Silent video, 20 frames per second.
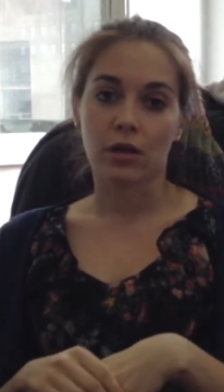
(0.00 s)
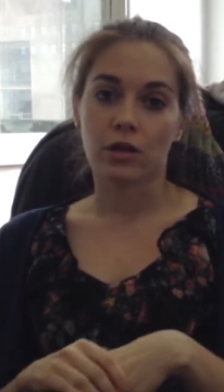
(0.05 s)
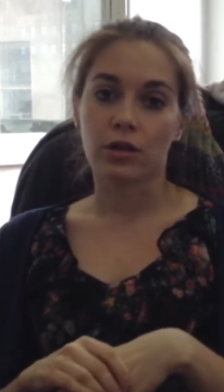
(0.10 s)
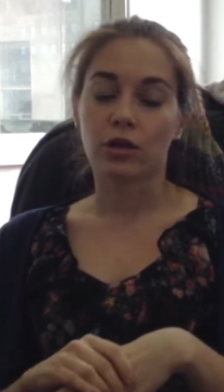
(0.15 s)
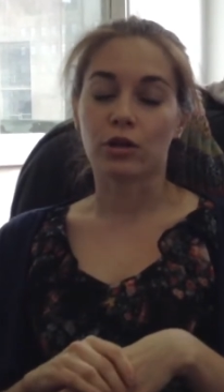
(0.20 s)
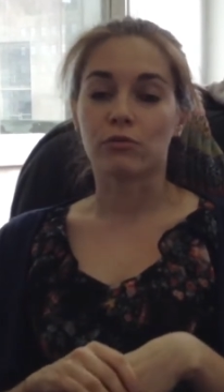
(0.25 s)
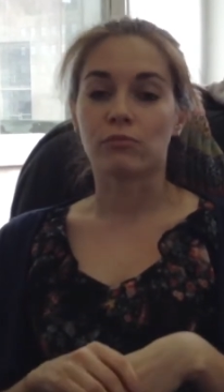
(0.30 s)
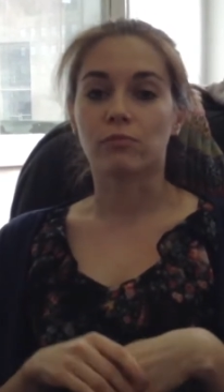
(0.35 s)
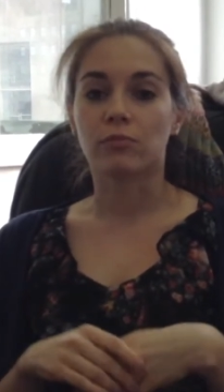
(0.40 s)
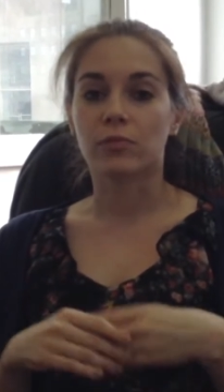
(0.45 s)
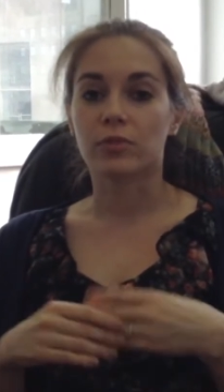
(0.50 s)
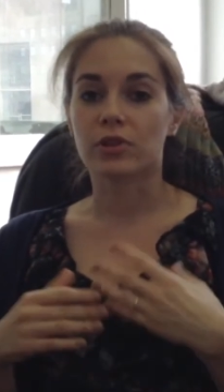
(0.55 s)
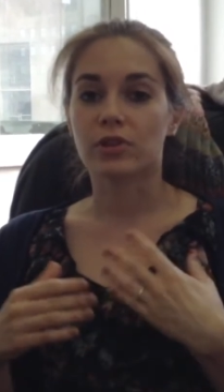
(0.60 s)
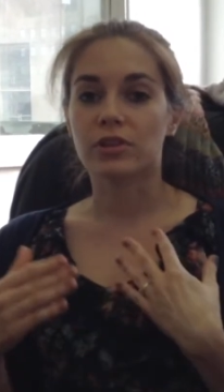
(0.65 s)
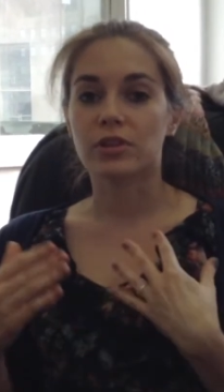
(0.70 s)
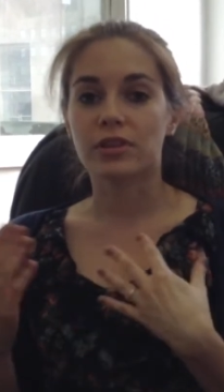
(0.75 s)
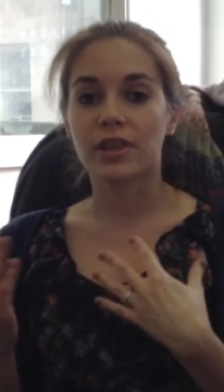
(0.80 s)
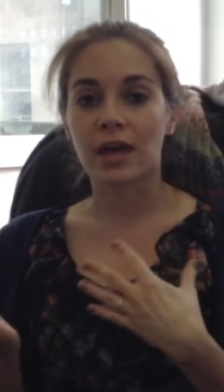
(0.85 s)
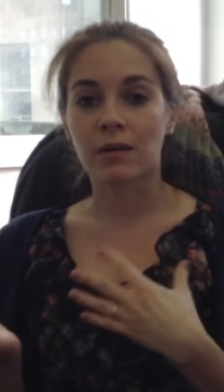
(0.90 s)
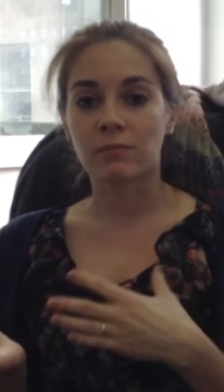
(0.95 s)
you know,
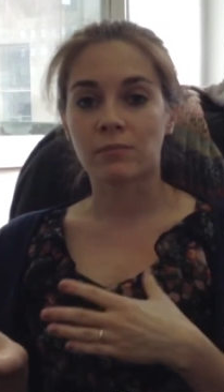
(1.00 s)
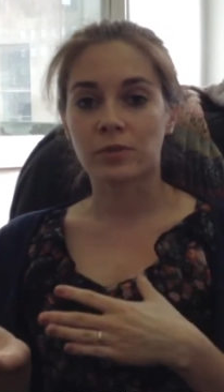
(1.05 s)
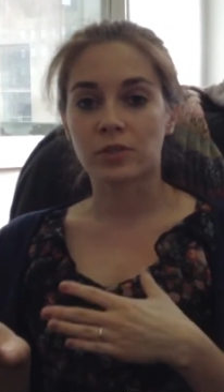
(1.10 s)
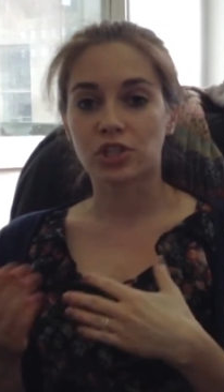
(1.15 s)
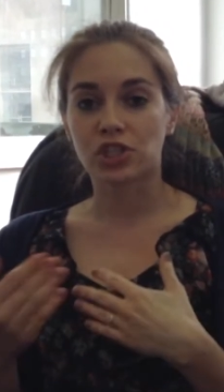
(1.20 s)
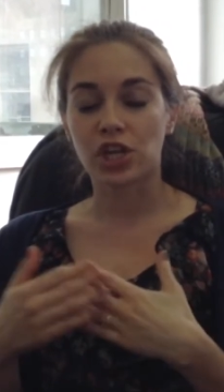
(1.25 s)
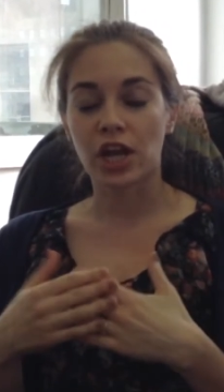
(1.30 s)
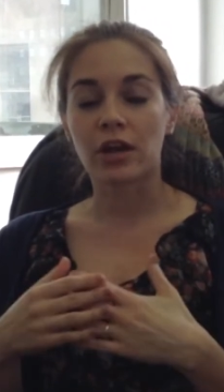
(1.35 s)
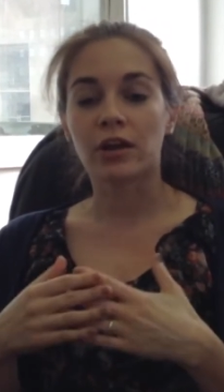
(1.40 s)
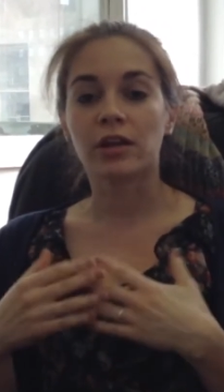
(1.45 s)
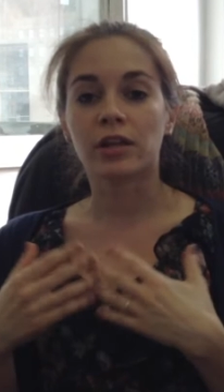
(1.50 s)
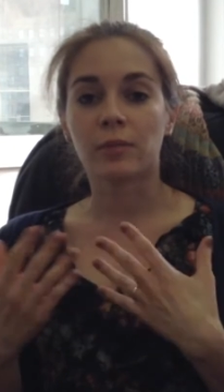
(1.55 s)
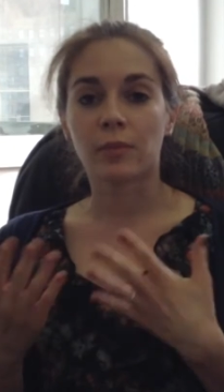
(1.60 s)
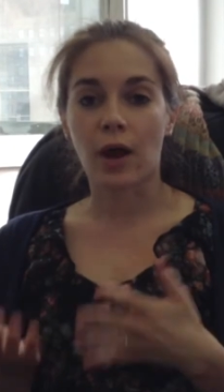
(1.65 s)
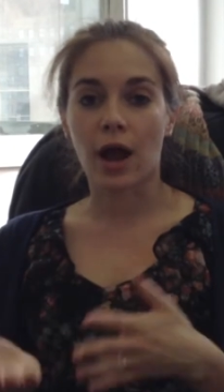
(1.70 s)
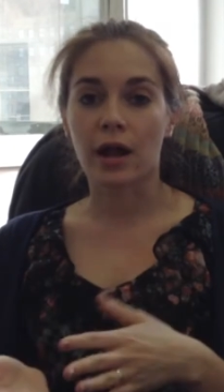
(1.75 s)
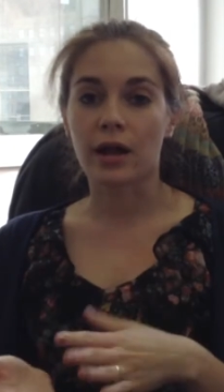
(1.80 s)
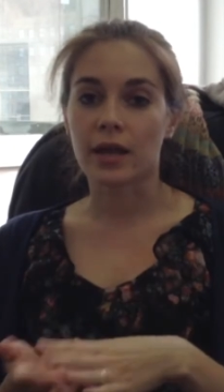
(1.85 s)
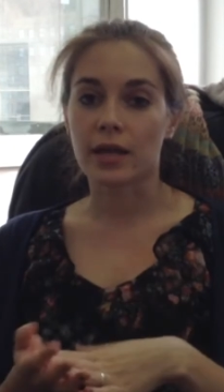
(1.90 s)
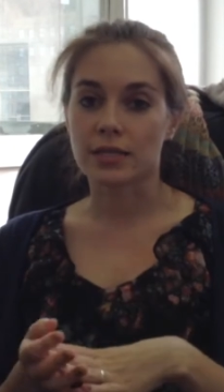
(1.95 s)
them sharing the
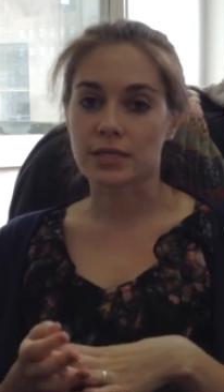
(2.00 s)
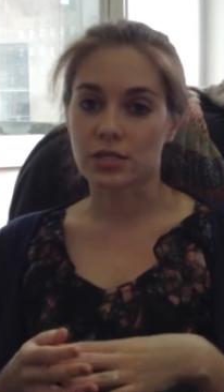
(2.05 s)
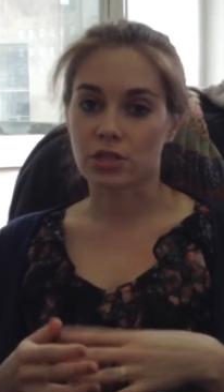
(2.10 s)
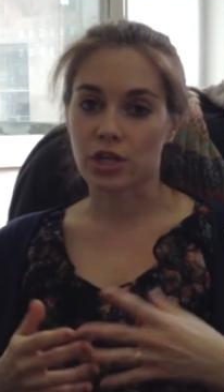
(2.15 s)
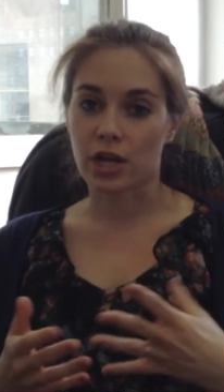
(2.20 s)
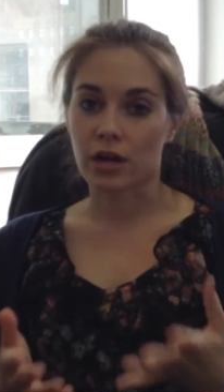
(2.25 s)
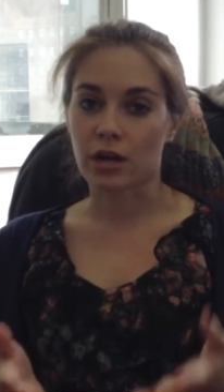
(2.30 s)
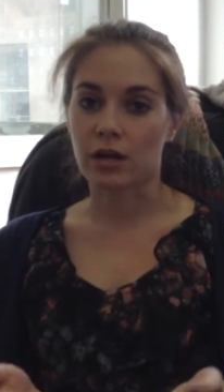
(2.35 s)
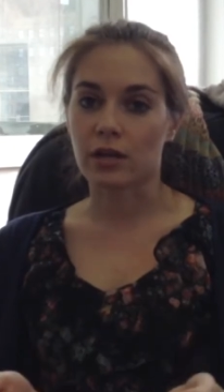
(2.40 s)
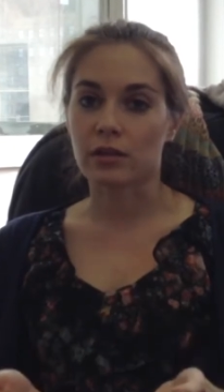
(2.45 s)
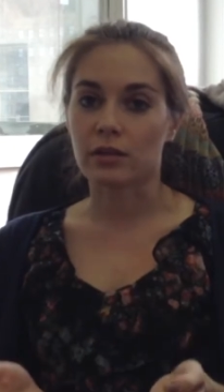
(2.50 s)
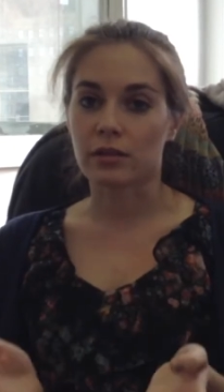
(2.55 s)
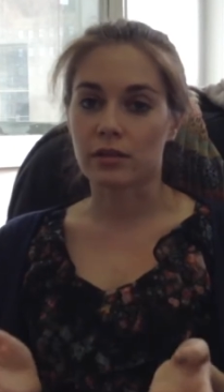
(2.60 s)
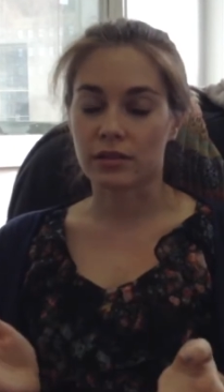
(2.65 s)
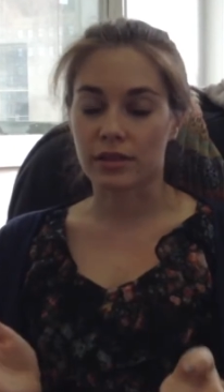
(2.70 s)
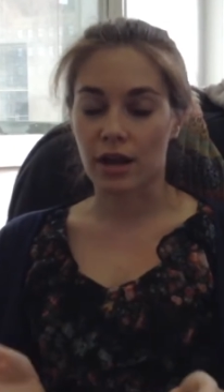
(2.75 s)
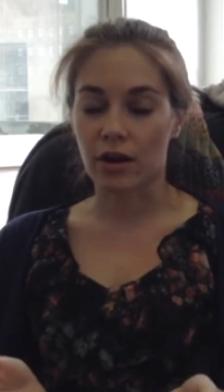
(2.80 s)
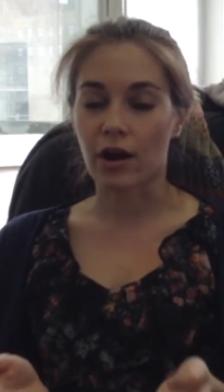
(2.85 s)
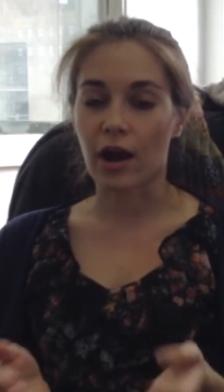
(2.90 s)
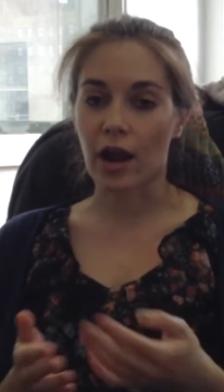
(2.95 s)
products and sharing
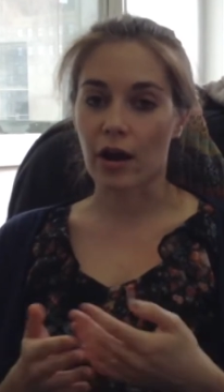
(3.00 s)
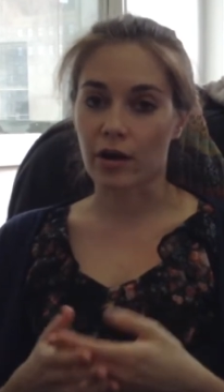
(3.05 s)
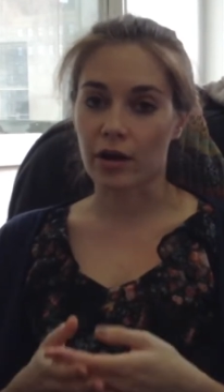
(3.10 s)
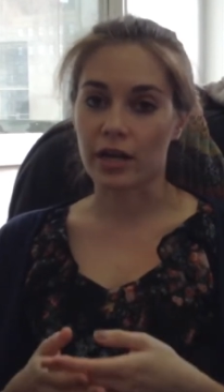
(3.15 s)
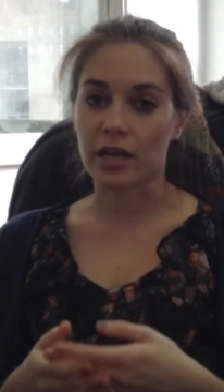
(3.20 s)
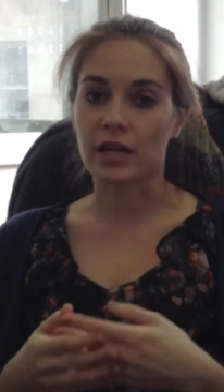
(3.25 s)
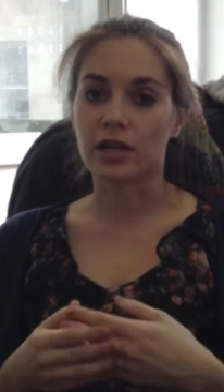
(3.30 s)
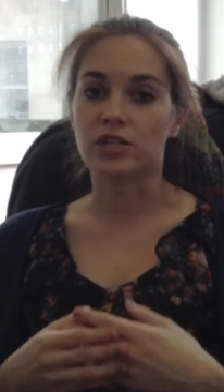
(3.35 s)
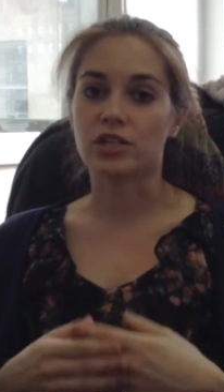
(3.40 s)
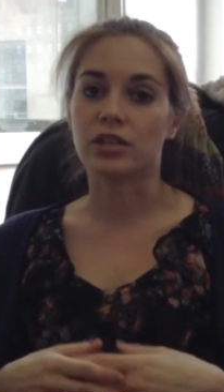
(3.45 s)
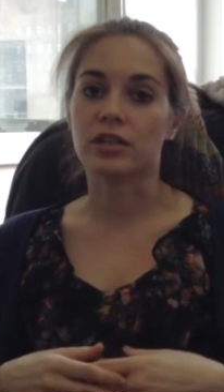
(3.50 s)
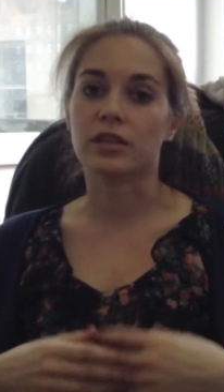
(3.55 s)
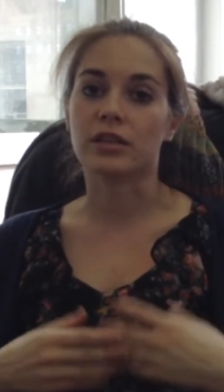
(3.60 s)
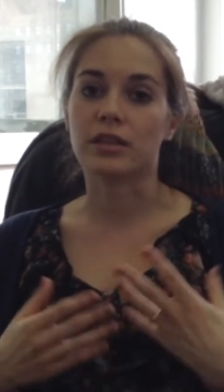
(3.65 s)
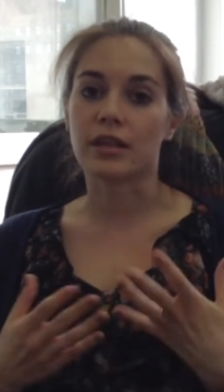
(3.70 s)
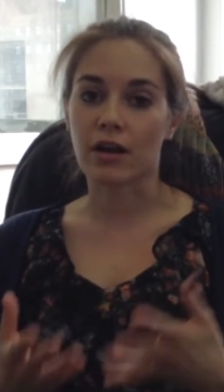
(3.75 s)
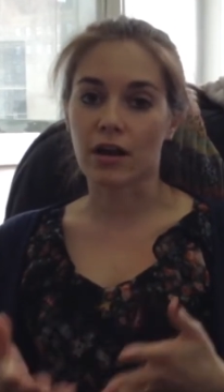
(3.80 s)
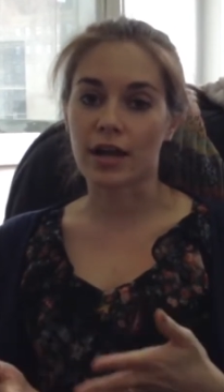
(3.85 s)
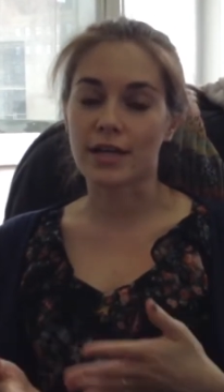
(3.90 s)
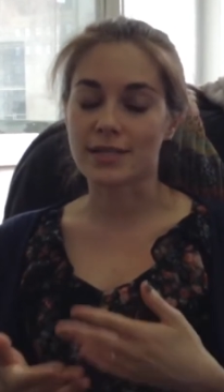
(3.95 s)
their heritage and
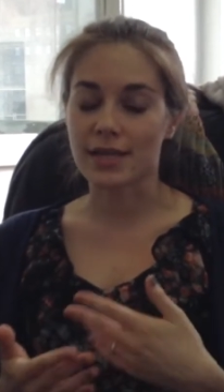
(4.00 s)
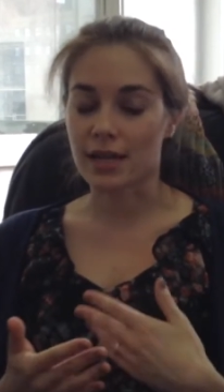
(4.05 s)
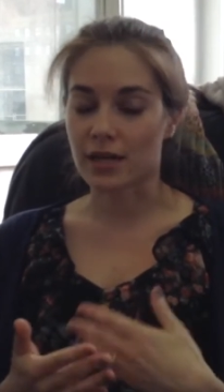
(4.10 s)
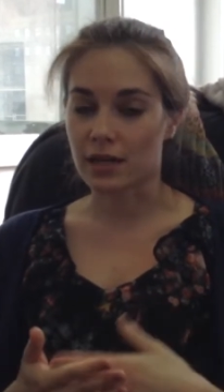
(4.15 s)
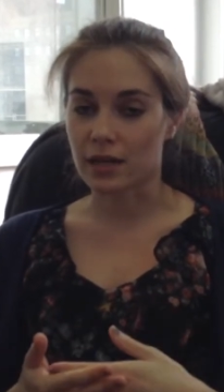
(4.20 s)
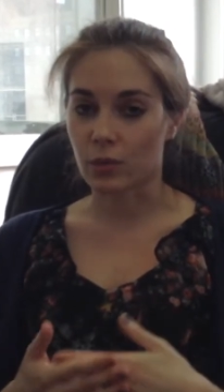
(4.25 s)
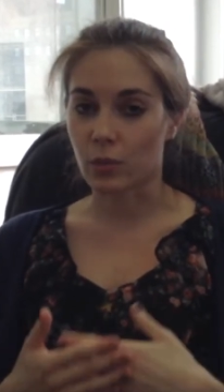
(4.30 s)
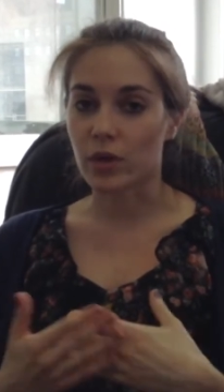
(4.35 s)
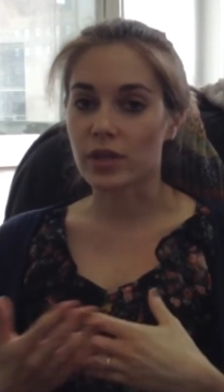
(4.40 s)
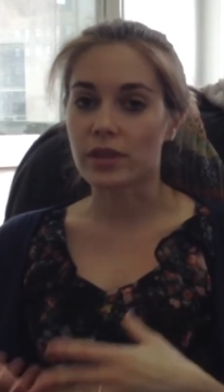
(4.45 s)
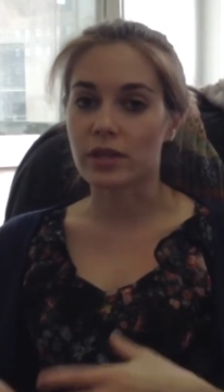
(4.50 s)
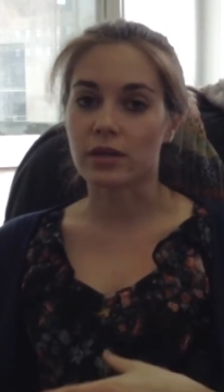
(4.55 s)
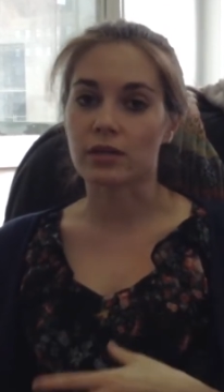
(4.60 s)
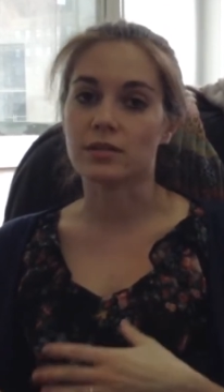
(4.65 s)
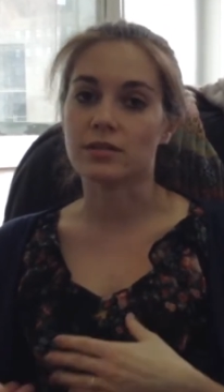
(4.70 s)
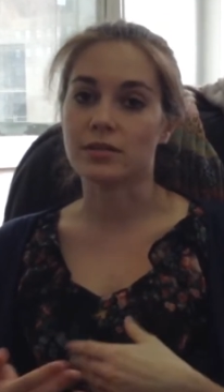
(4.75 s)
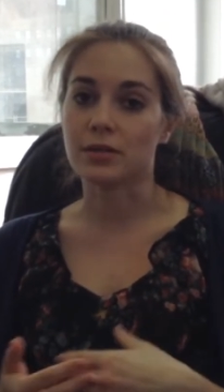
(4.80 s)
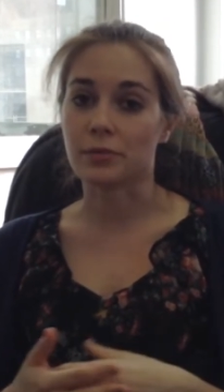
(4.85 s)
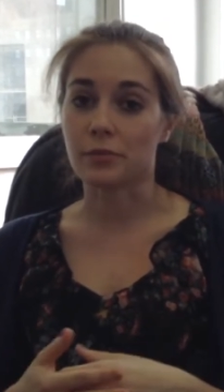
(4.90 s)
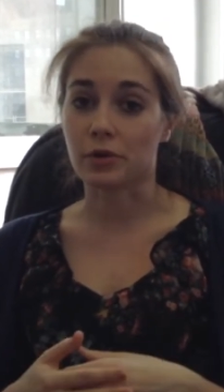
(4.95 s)
their identity with the
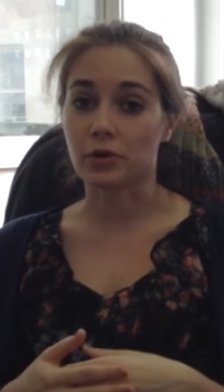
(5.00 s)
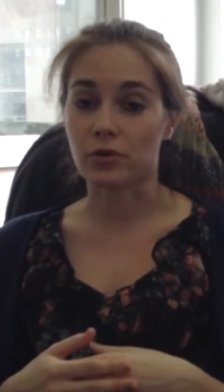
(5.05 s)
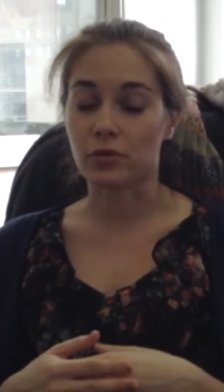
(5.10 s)
consumer,